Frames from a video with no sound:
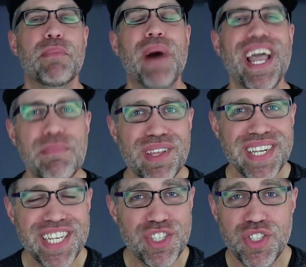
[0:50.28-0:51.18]
But my
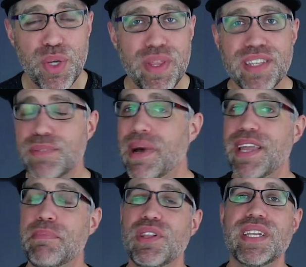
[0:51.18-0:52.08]
ability to do this, my
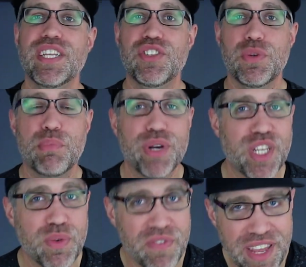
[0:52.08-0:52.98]
ability to
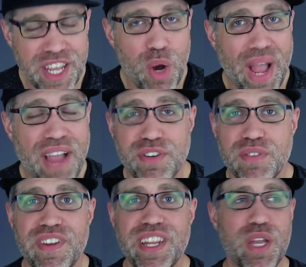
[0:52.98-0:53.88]
bring you video after
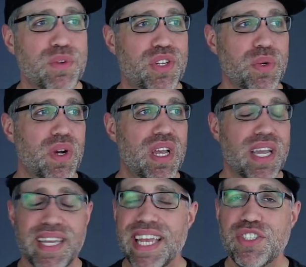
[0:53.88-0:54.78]
video, to
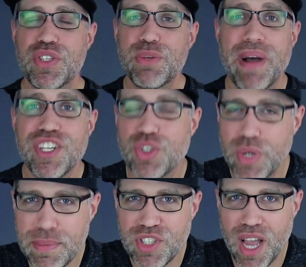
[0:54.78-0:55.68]
get to do my
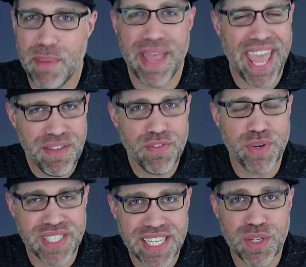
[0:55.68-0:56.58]
dream job
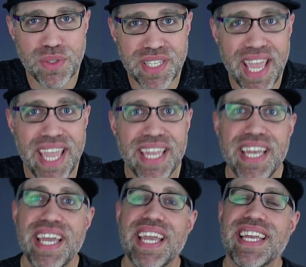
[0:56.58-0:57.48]
every single day,
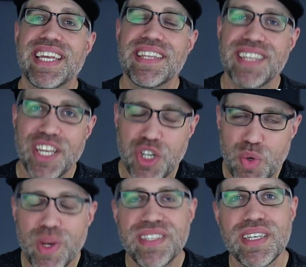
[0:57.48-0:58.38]
gets
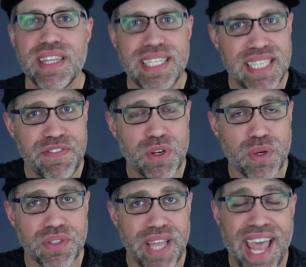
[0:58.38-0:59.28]
increasingly
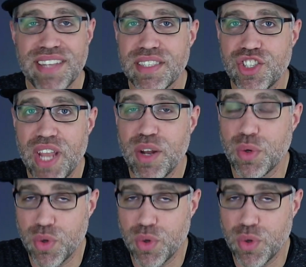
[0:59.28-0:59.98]
difficult as the channel